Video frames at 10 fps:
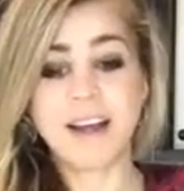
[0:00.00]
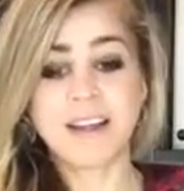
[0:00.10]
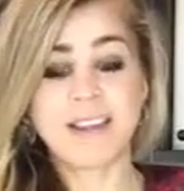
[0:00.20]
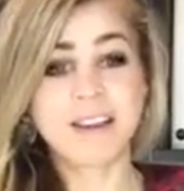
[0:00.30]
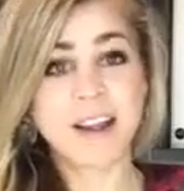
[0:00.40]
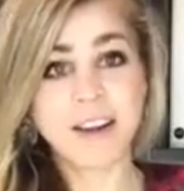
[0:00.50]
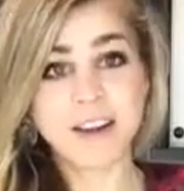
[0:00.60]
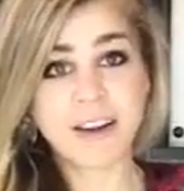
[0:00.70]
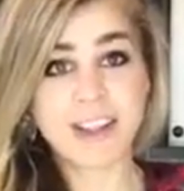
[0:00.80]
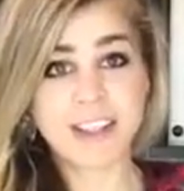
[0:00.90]
So
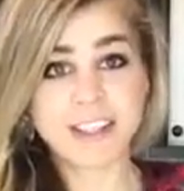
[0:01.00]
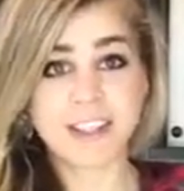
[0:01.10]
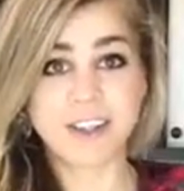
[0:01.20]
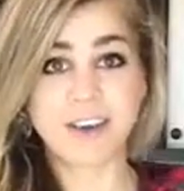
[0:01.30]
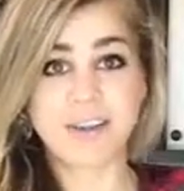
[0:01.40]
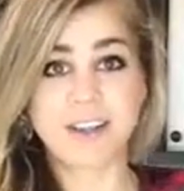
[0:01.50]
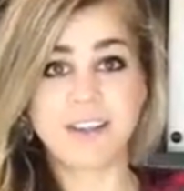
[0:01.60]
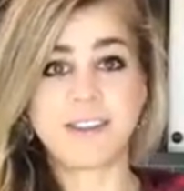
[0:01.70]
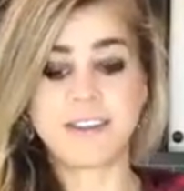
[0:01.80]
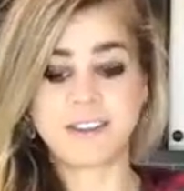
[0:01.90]
another issue
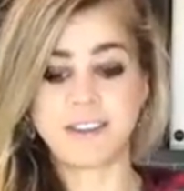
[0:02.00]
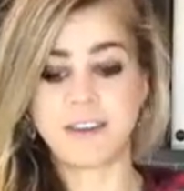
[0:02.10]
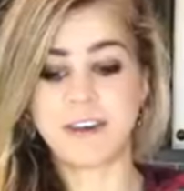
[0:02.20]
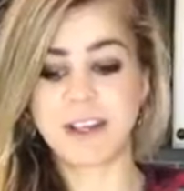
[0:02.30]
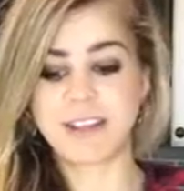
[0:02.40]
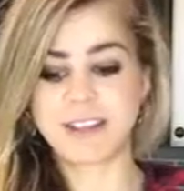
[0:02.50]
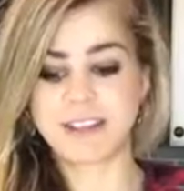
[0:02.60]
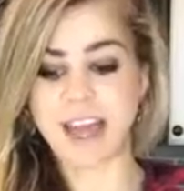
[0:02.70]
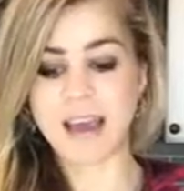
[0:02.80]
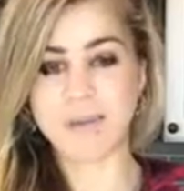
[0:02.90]
with just doing the
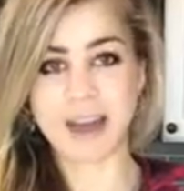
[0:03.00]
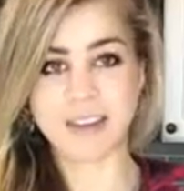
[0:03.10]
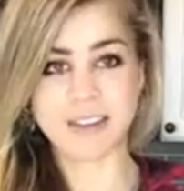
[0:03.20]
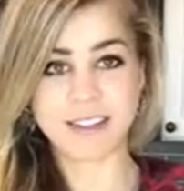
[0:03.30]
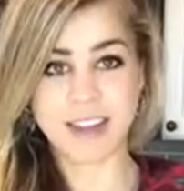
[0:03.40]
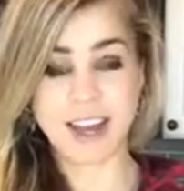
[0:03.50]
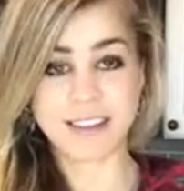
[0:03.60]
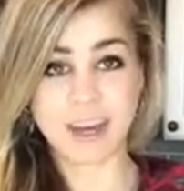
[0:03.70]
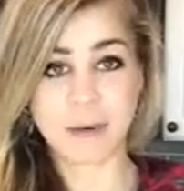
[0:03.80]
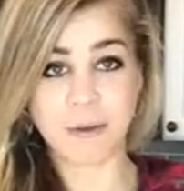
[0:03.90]
same exercise
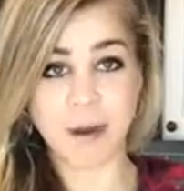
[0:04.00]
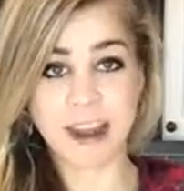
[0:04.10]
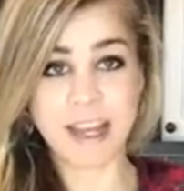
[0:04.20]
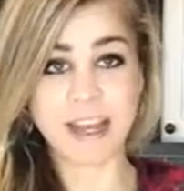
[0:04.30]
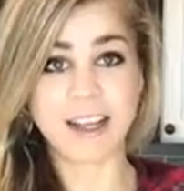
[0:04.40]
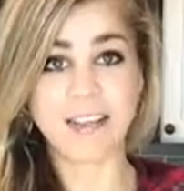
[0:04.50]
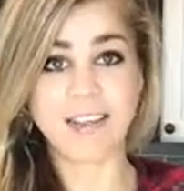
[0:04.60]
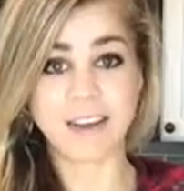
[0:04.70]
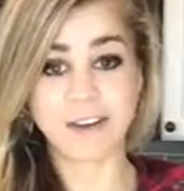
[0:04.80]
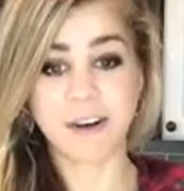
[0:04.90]
and running
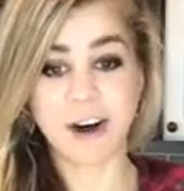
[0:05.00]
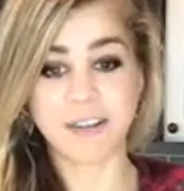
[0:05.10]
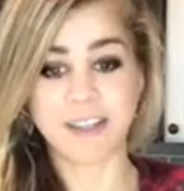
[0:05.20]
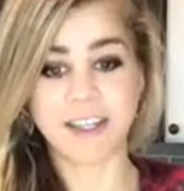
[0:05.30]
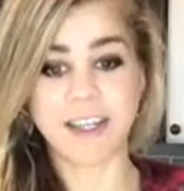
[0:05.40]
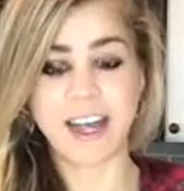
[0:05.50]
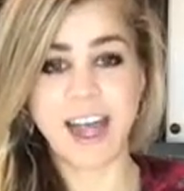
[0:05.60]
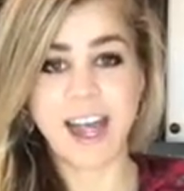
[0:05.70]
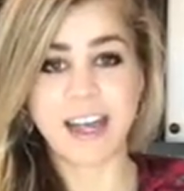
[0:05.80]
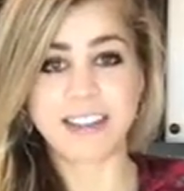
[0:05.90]
so often
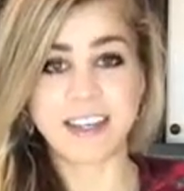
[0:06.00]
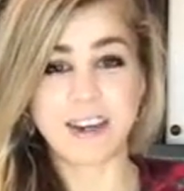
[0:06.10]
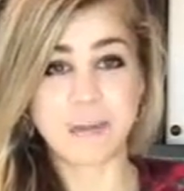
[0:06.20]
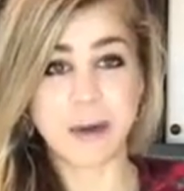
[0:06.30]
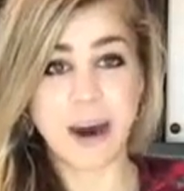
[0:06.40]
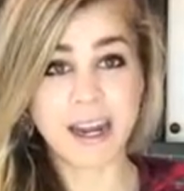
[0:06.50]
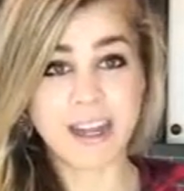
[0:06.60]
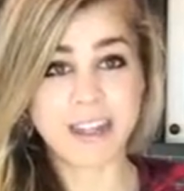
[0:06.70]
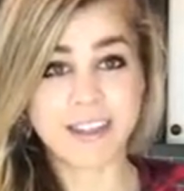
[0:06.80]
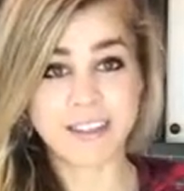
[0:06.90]
is that your body
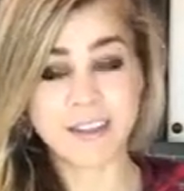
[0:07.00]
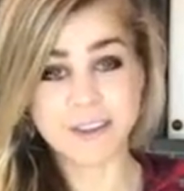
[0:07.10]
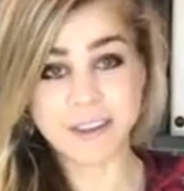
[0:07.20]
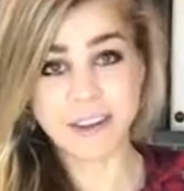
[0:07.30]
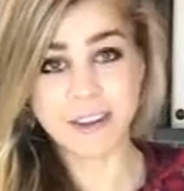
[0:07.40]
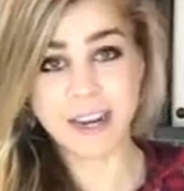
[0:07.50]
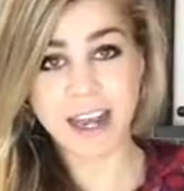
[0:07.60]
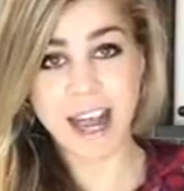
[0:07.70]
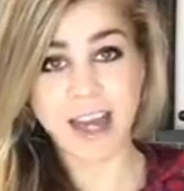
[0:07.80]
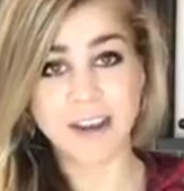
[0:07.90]
gets used to it,
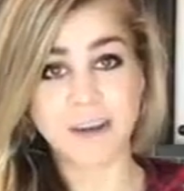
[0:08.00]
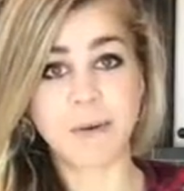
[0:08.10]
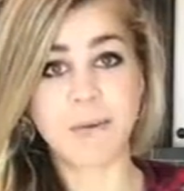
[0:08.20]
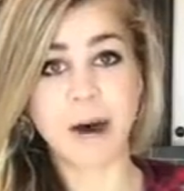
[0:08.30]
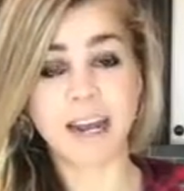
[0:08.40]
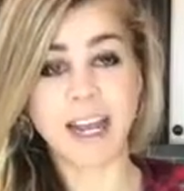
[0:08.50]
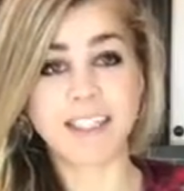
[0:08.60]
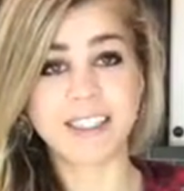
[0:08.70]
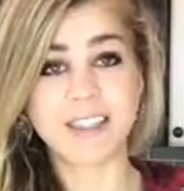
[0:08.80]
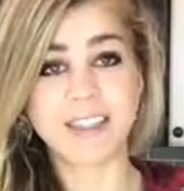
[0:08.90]
and your body
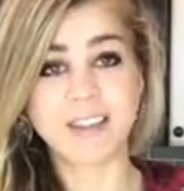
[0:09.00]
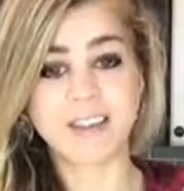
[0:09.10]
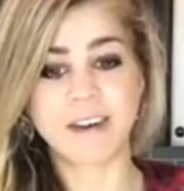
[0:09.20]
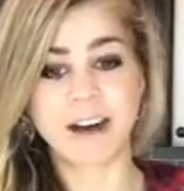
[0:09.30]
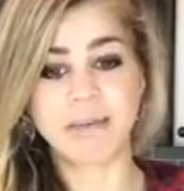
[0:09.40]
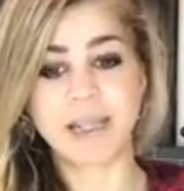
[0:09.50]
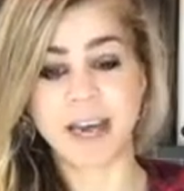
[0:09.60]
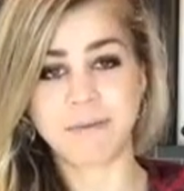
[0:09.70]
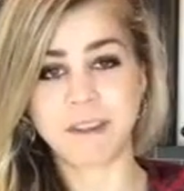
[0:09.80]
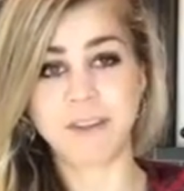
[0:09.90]
actually goes through
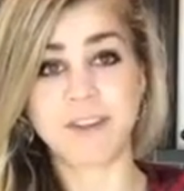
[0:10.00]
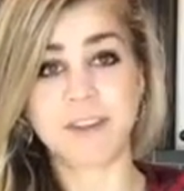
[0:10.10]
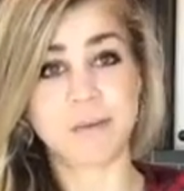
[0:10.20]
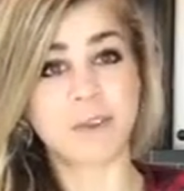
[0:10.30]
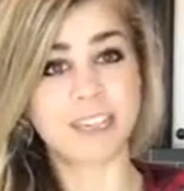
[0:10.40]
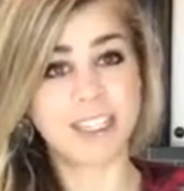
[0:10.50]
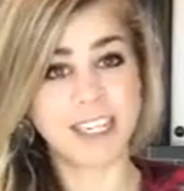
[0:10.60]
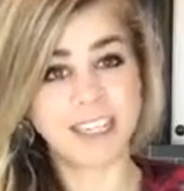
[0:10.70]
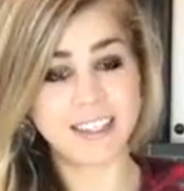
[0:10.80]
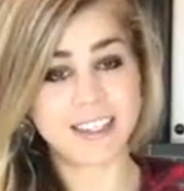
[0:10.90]
adaptive
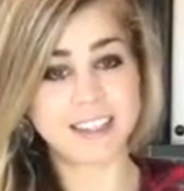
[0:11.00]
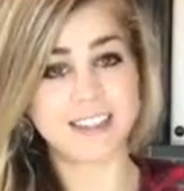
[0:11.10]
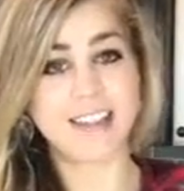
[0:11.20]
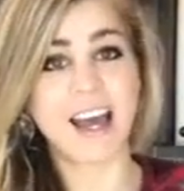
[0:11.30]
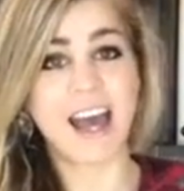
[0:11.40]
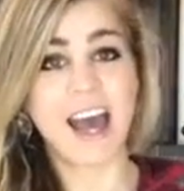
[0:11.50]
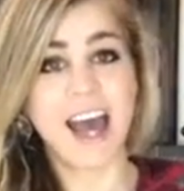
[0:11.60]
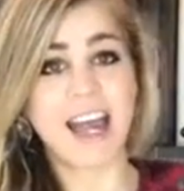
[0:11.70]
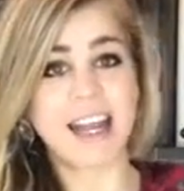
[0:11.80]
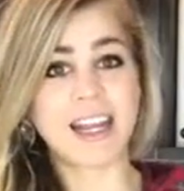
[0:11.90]
thermogenesis,
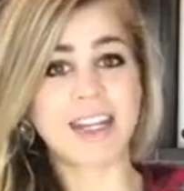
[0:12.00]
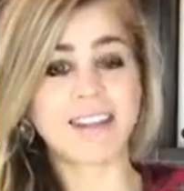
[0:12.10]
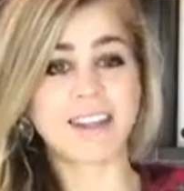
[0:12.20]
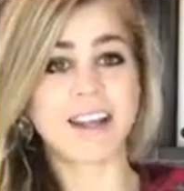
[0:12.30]
and it gets